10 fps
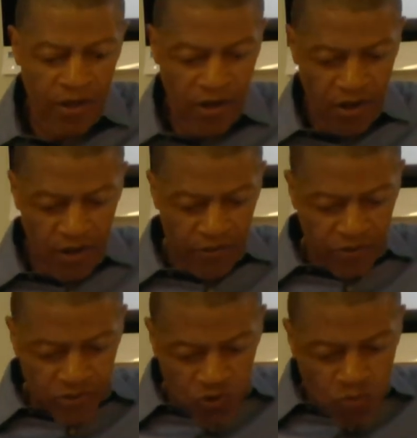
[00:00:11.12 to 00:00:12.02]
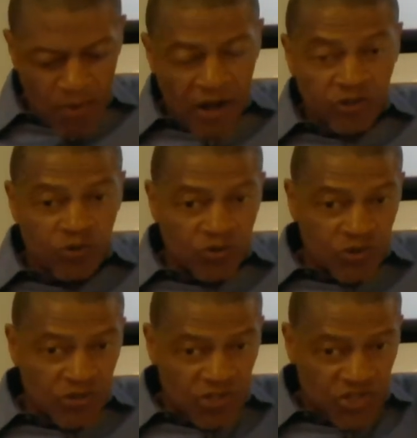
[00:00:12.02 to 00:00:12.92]
There's two modules
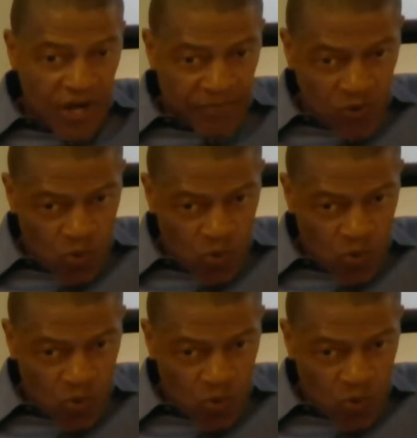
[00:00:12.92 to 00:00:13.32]
to this chapter.